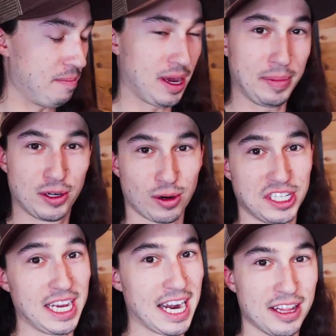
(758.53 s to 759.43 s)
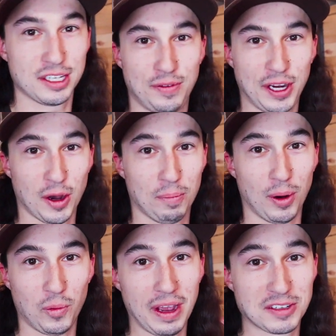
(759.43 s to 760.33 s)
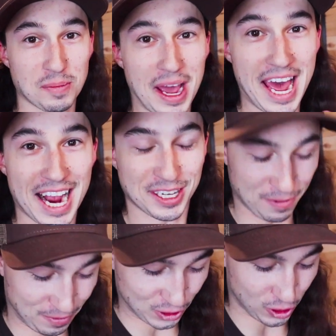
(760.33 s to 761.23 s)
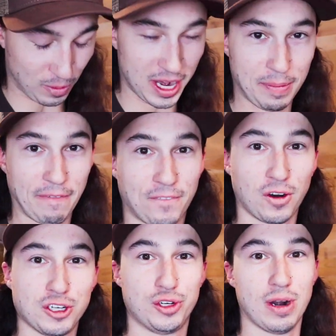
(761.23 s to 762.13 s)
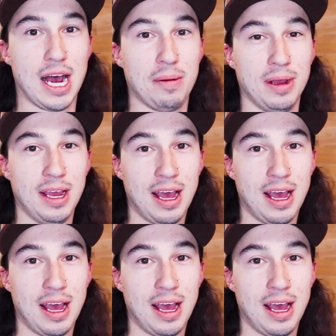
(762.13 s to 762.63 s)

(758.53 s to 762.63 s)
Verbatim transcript: maybe towards the end of this video, but we have some active fish already, my first drop.